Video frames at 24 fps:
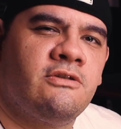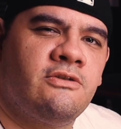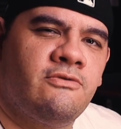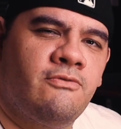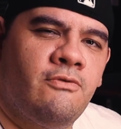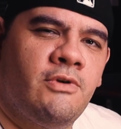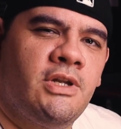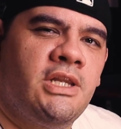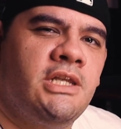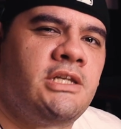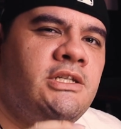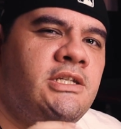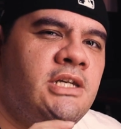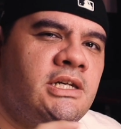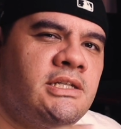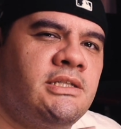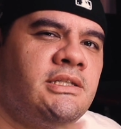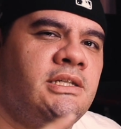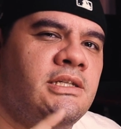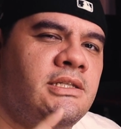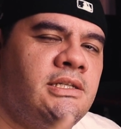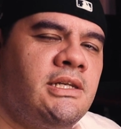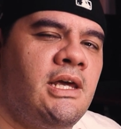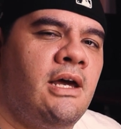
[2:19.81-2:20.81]
it's really
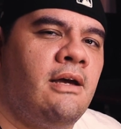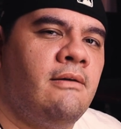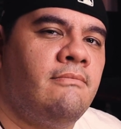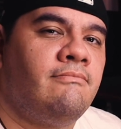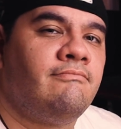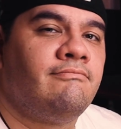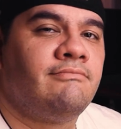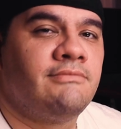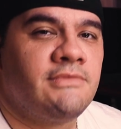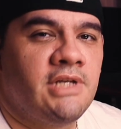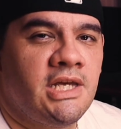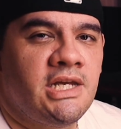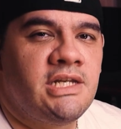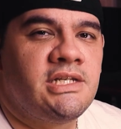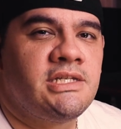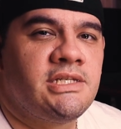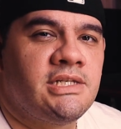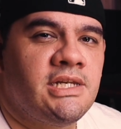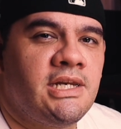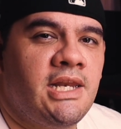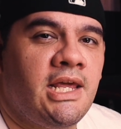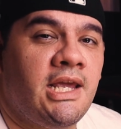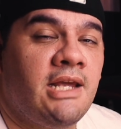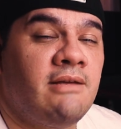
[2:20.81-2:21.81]
just a sub, hence
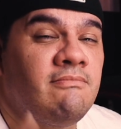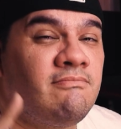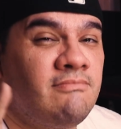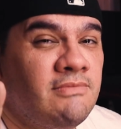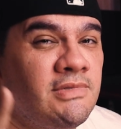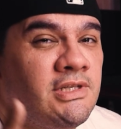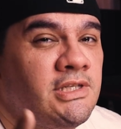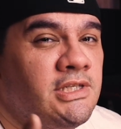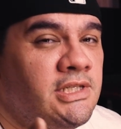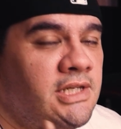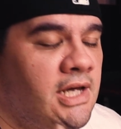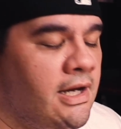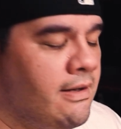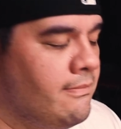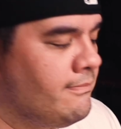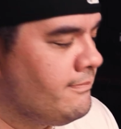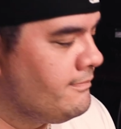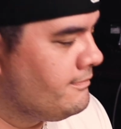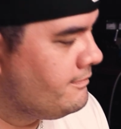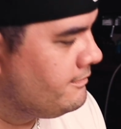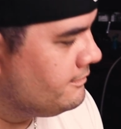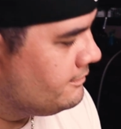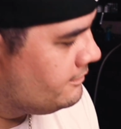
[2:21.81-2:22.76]
the name sub.